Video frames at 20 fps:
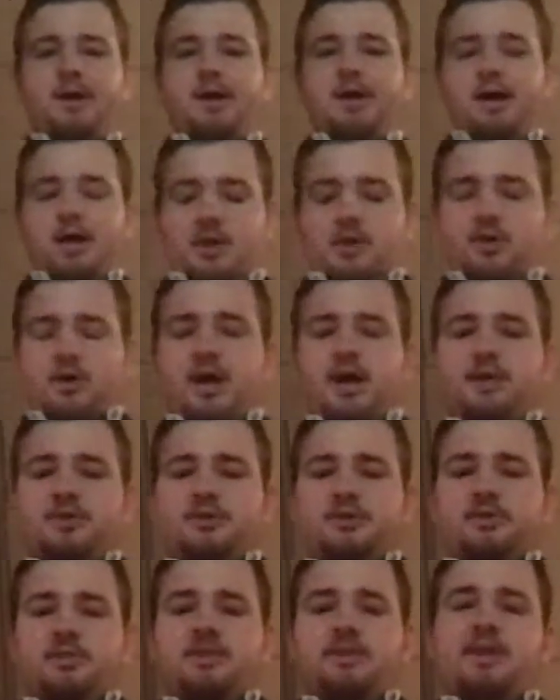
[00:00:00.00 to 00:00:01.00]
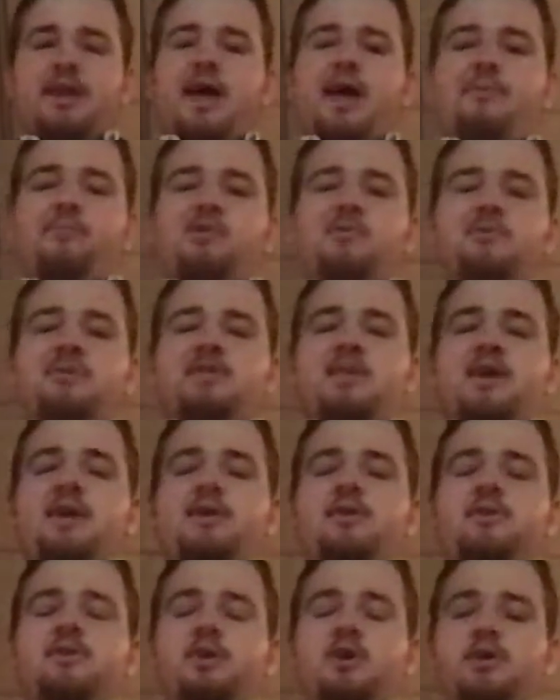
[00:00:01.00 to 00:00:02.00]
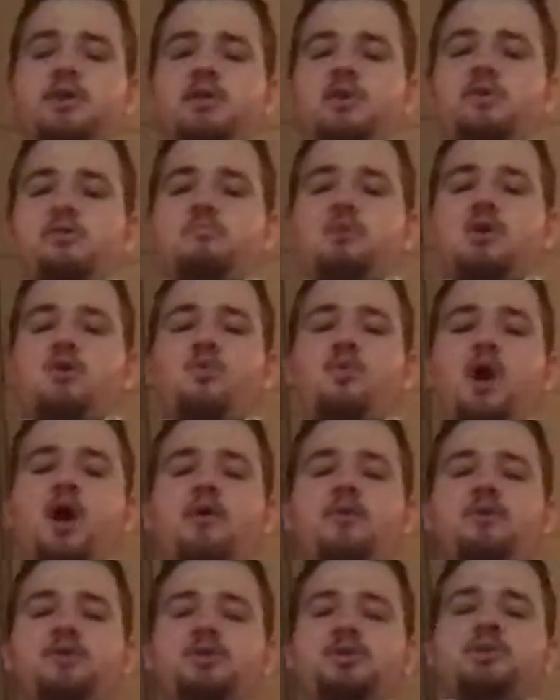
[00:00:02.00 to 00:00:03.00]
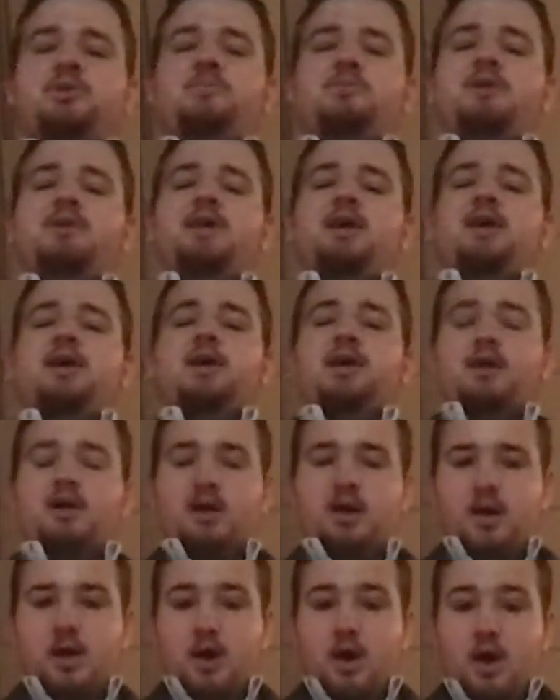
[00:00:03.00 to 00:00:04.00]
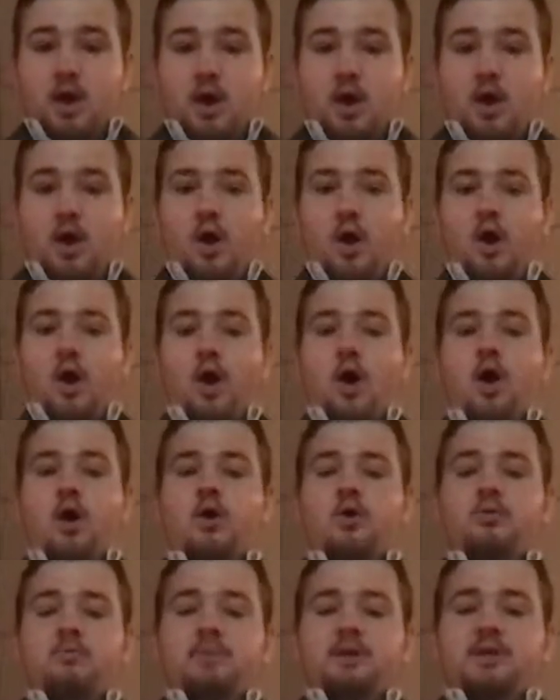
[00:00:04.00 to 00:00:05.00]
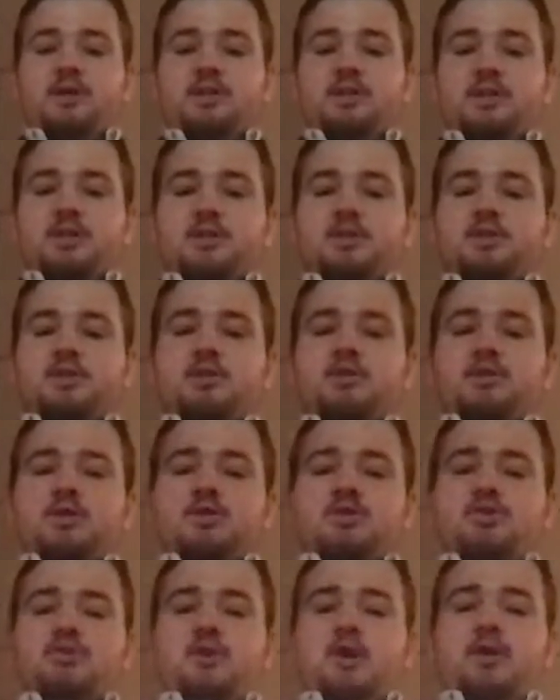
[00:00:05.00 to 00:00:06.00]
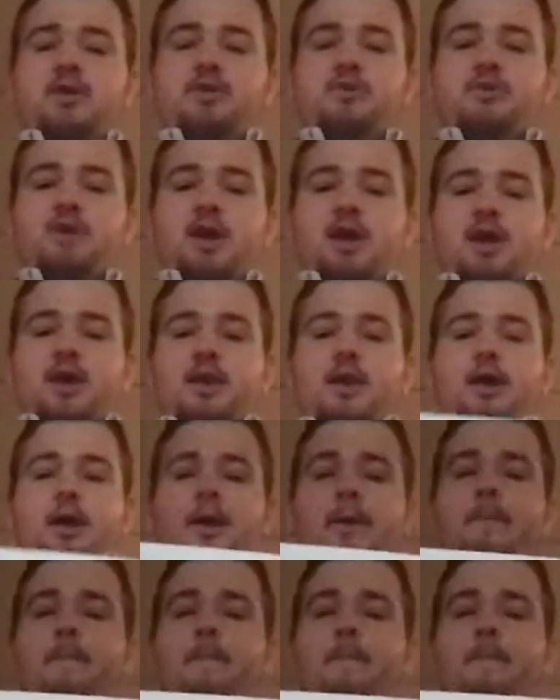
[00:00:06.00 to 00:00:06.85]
Hello, guys. Today I'm going to be talking to you about why we should be taking our business to Toronto, Canada.